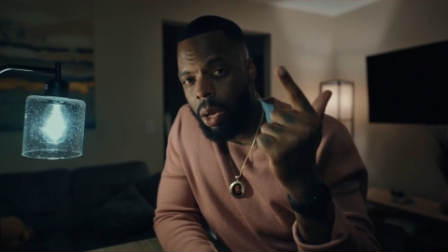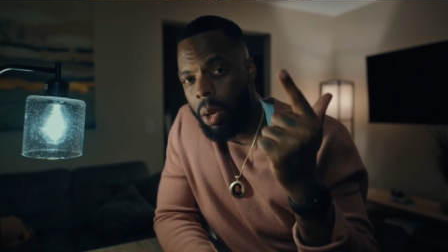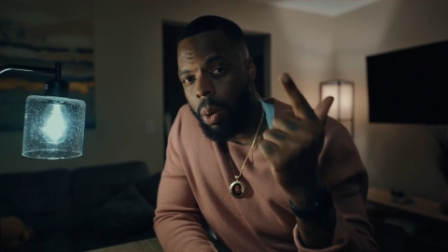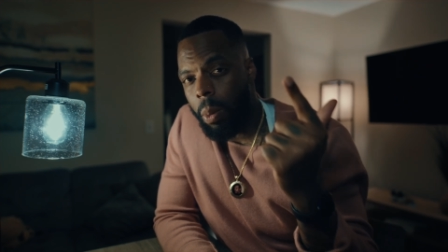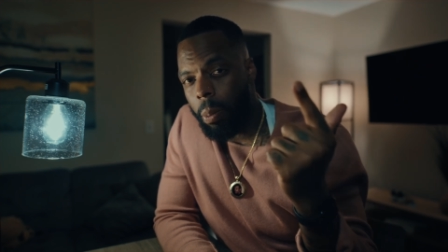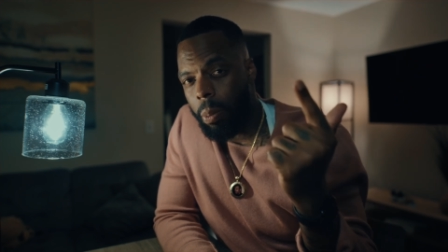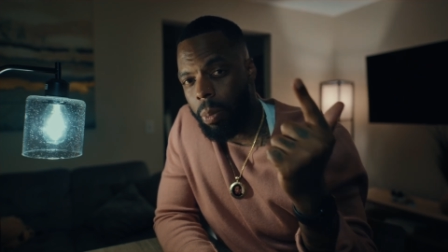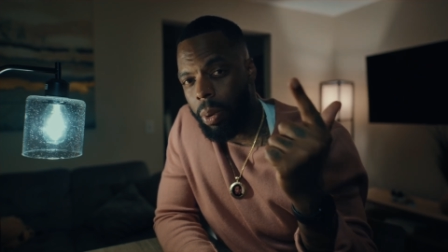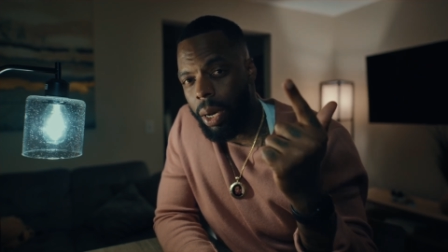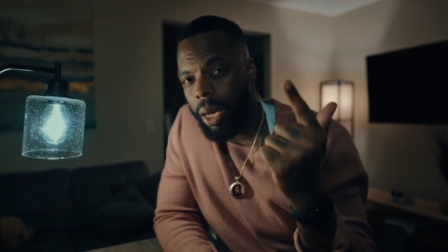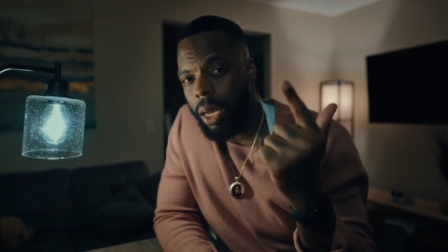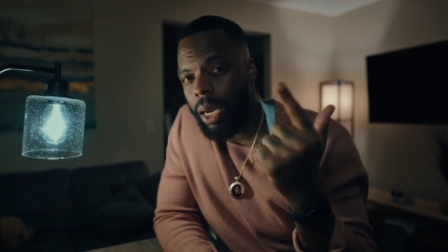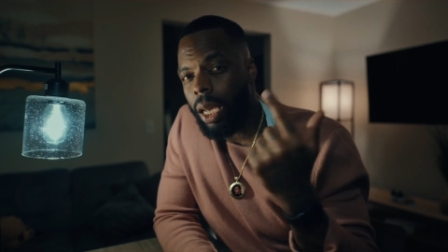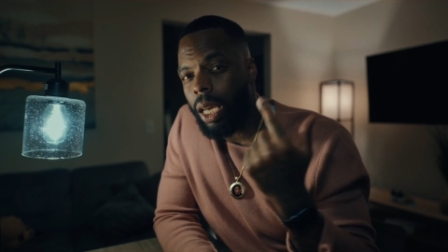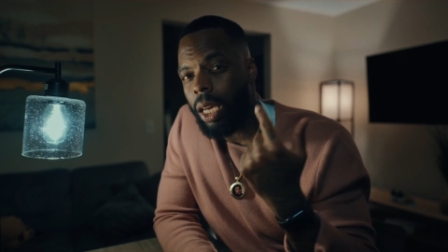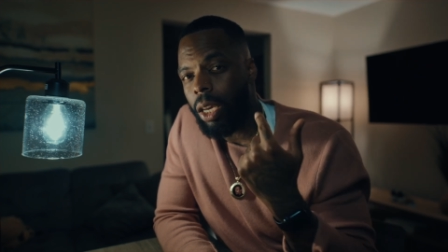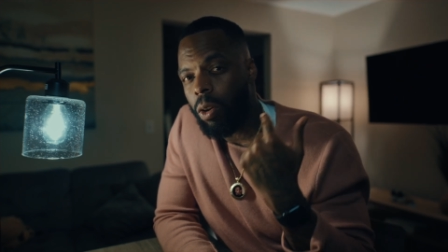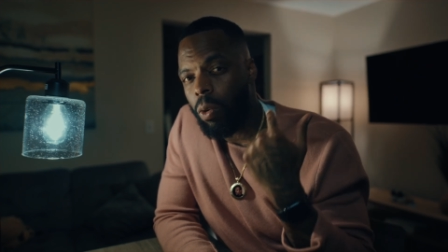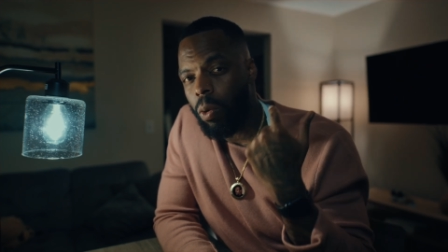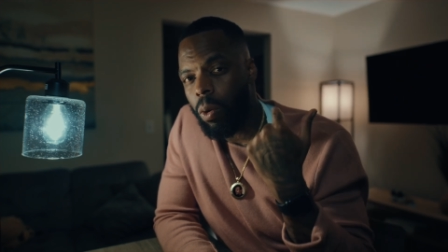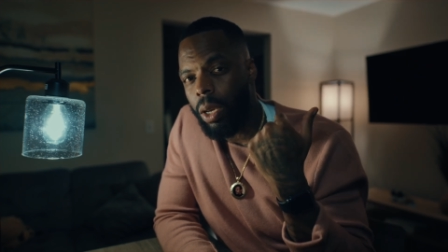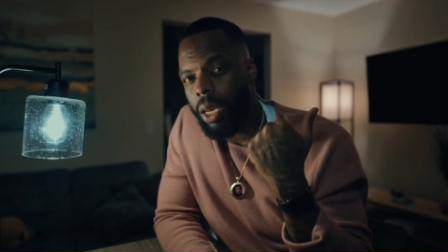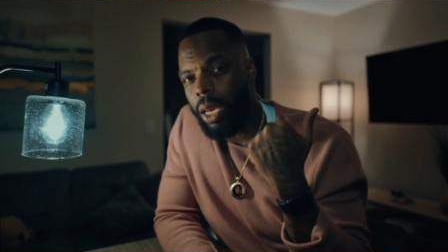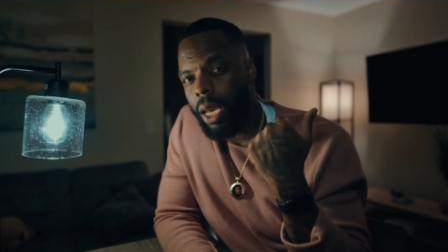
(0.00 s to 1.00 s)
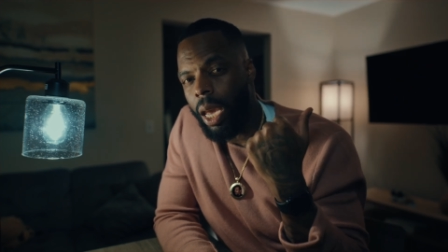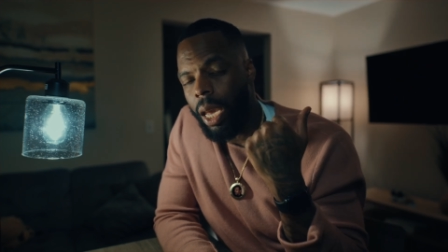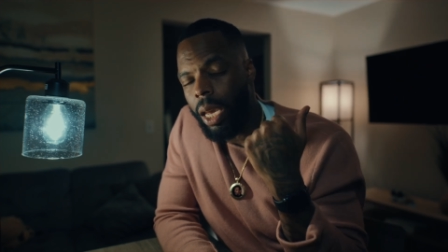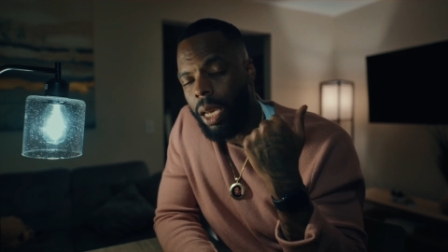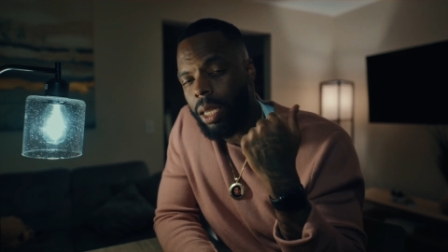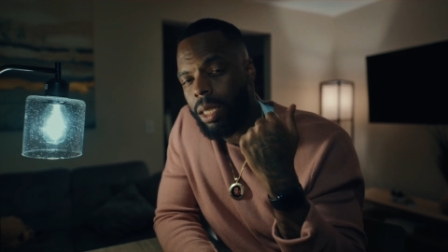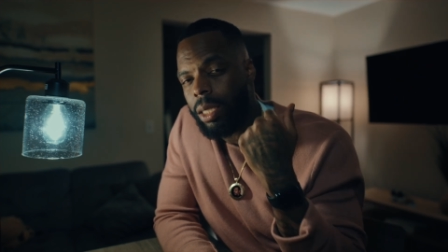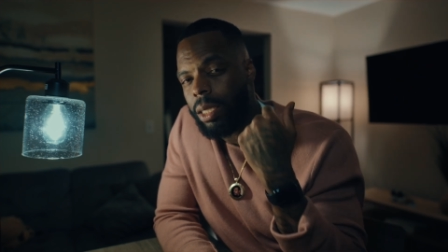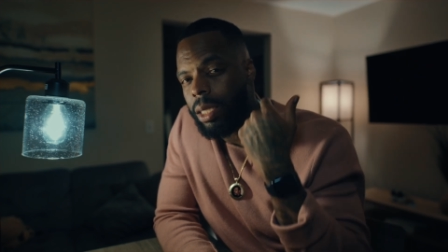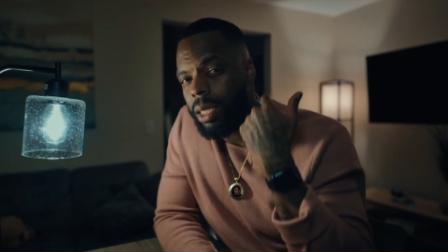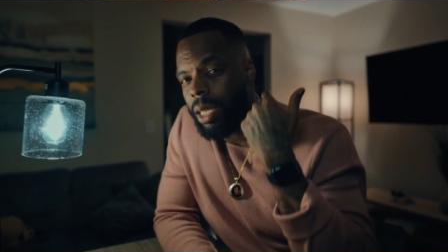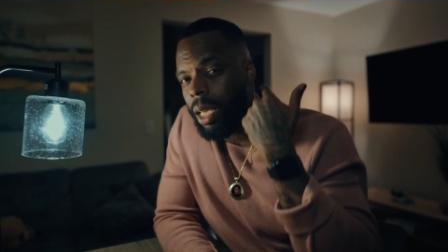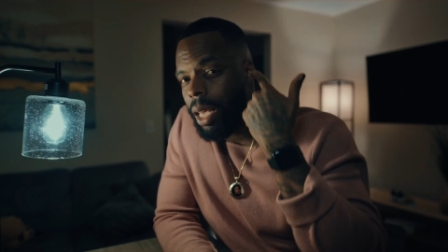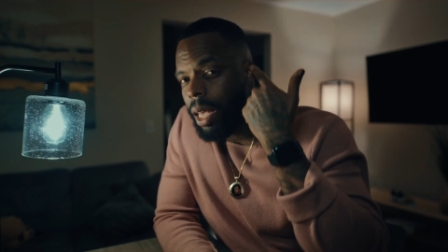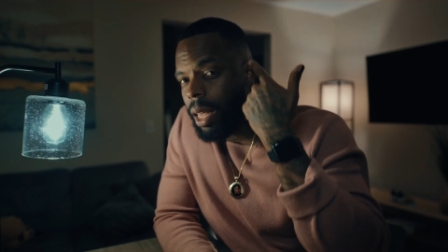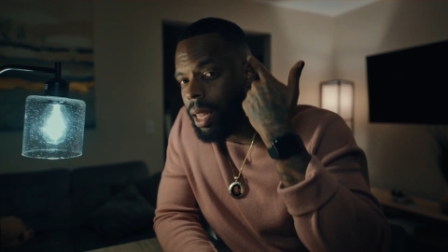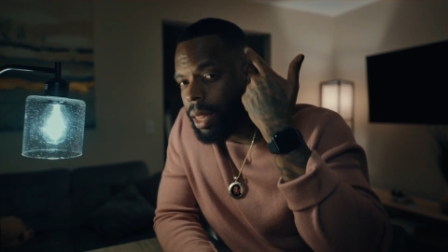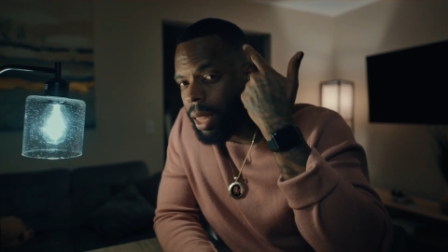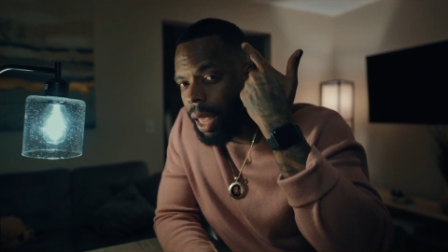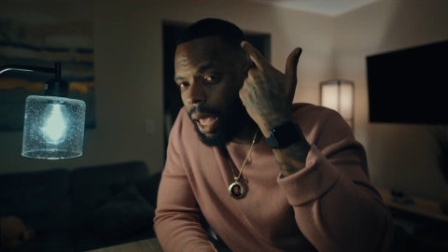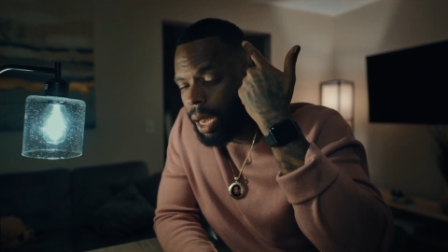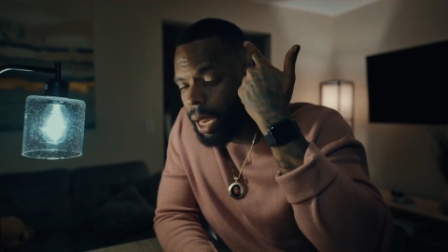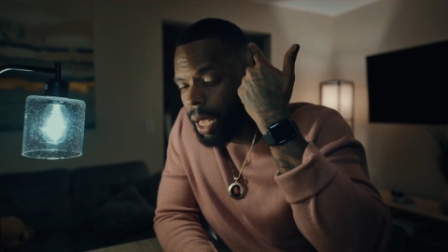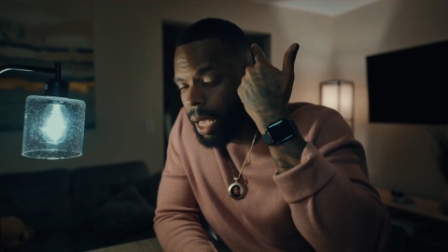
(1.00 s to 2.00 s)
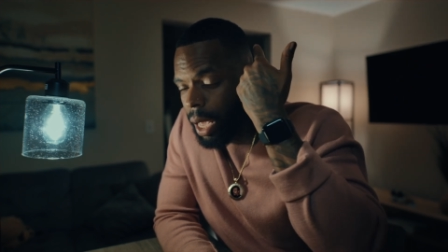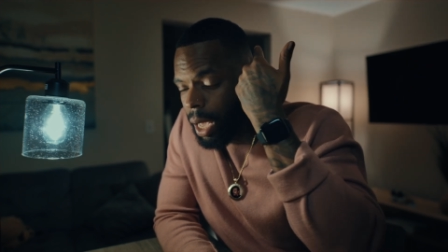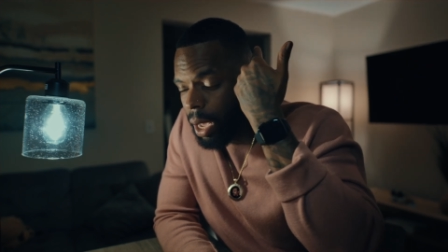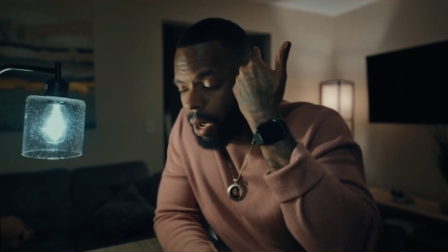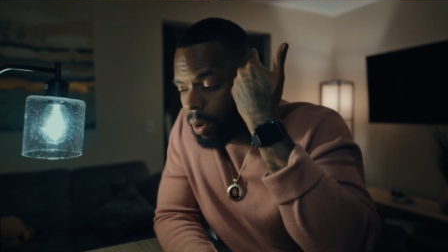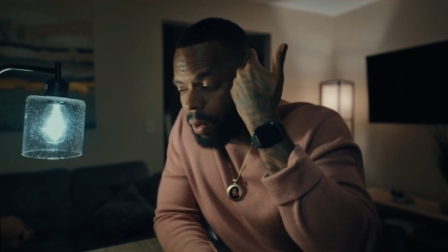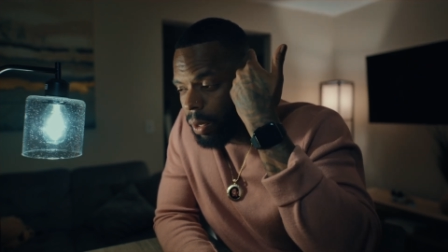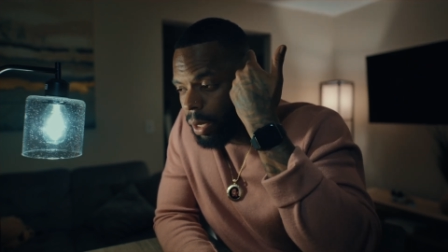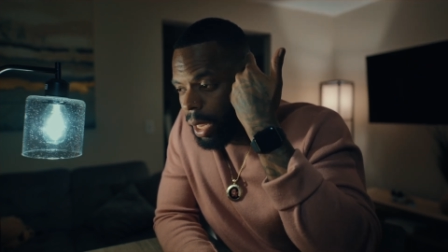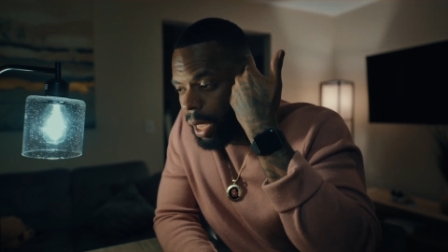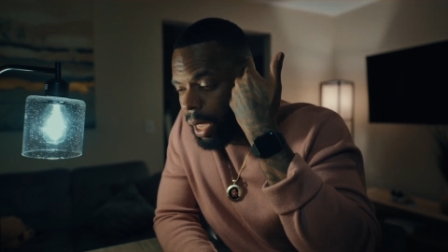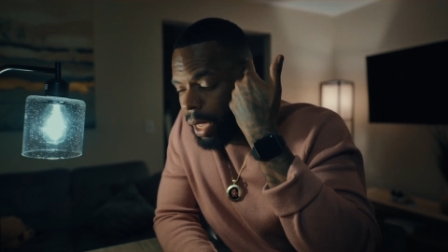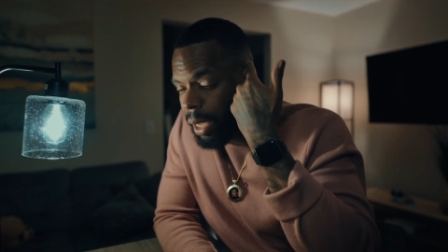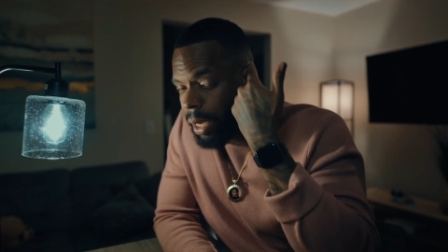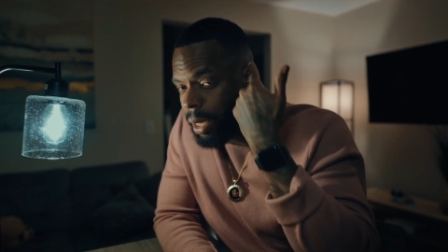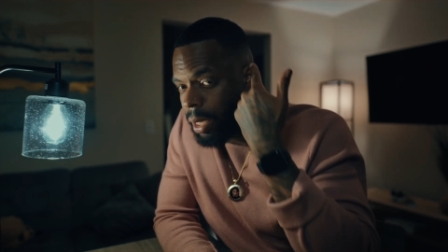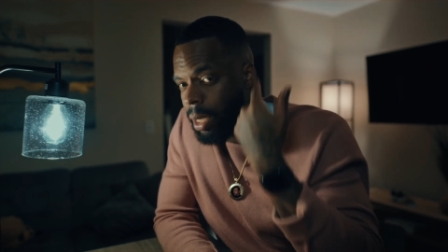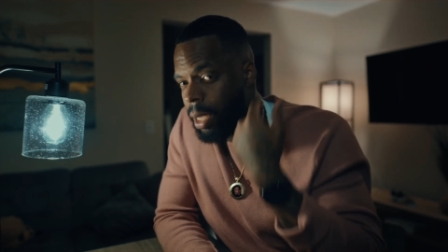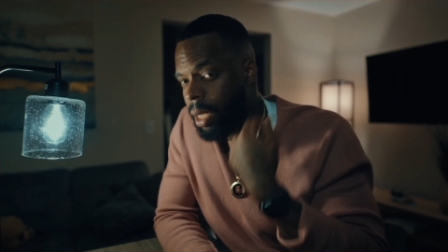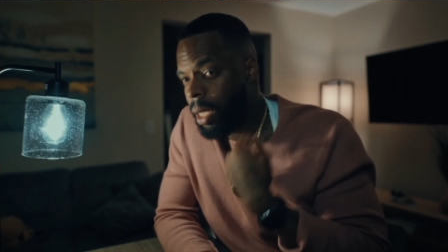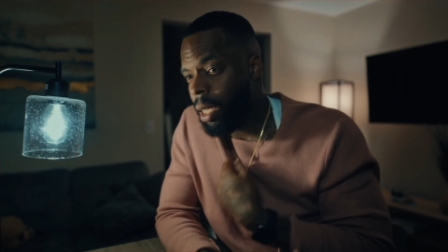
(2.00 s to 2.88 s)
but it creates that hair light.